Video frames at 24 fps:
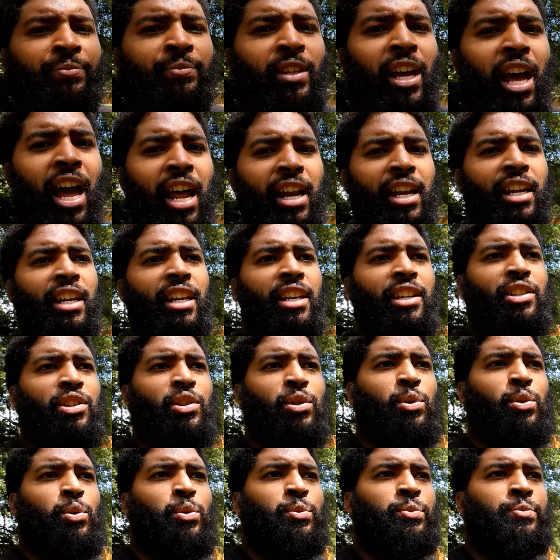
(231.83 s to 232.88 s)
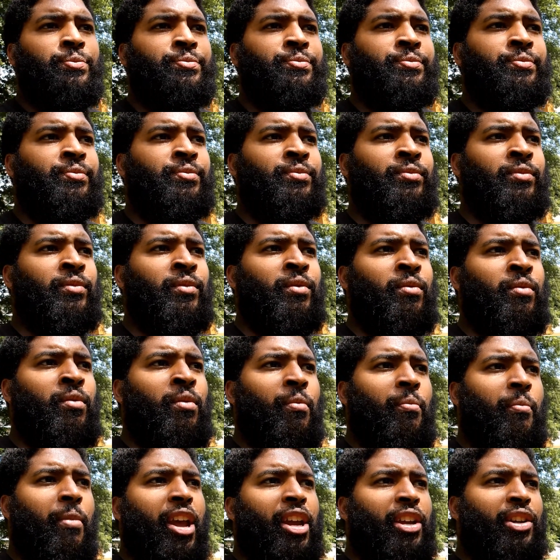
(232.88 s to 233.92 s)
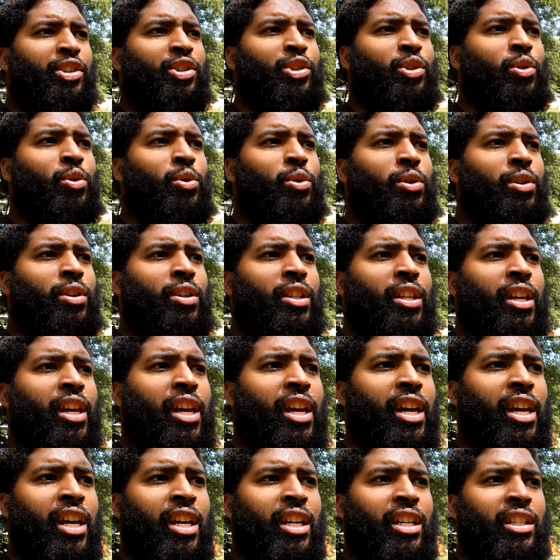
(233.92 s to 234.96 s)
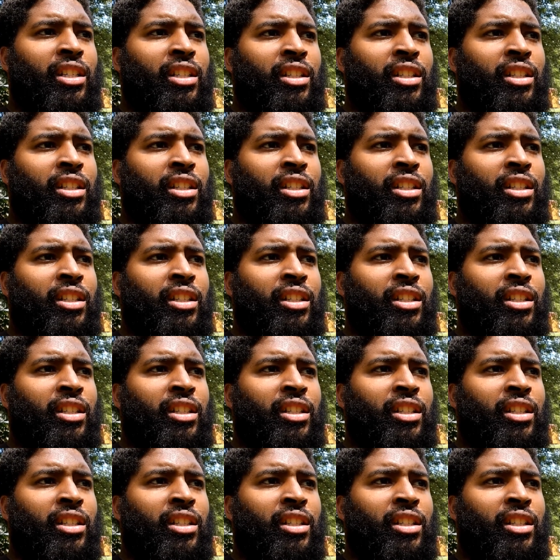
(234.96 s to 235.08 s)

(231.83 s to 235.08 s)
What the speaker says: I need to make sure that